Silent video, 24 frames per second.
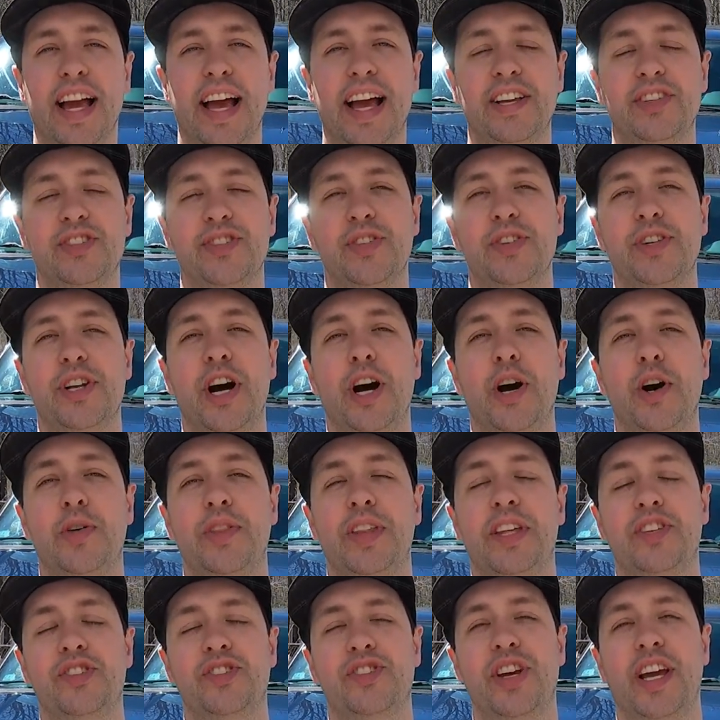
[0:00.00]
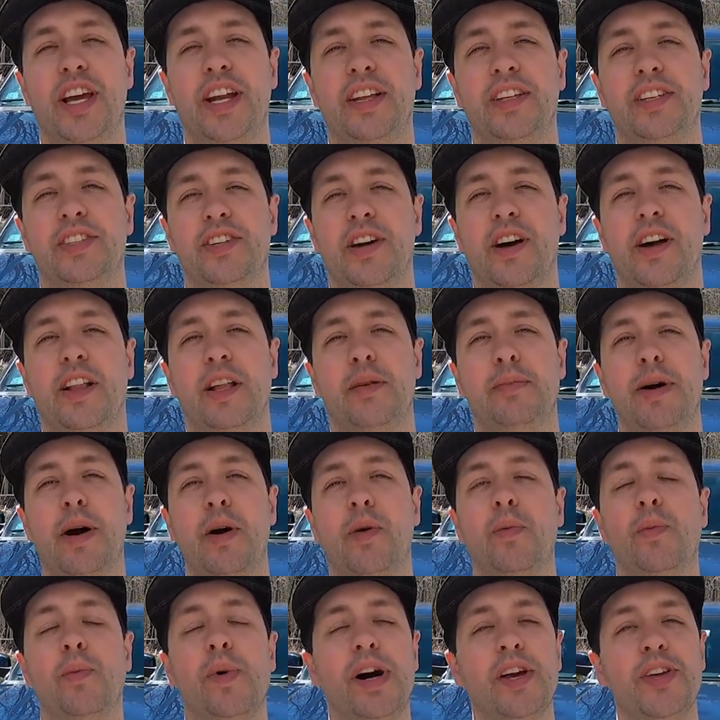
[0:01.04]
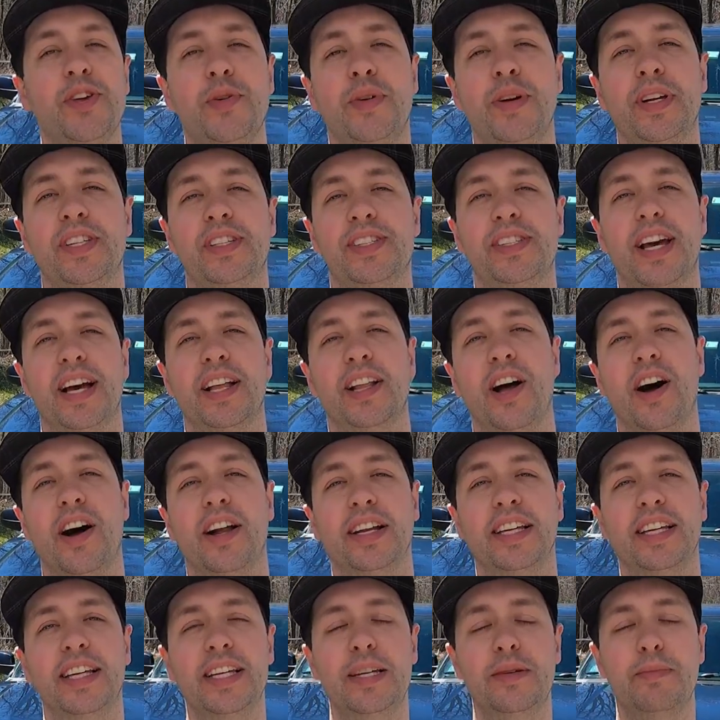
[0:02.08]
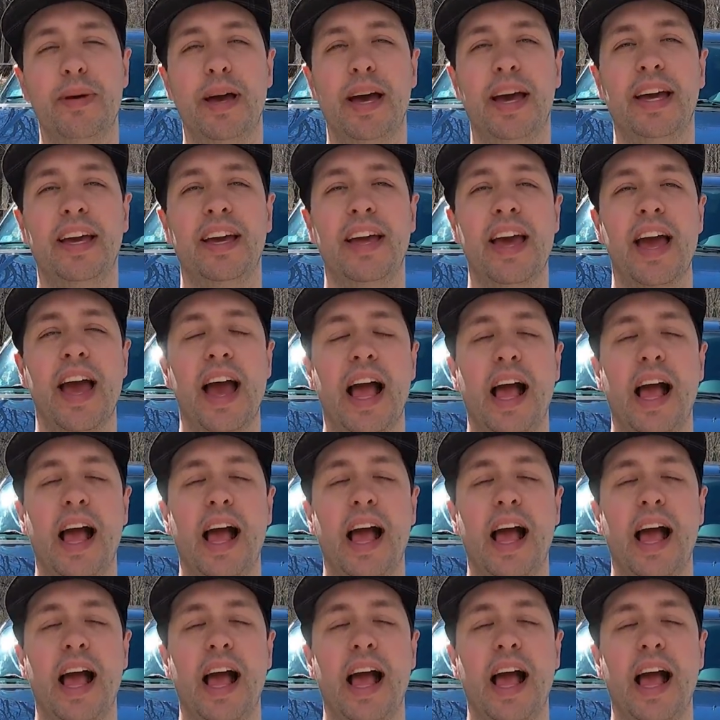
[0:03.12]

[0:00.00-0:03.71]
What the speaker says: As you know, this channel is all about what you can sell on eBay,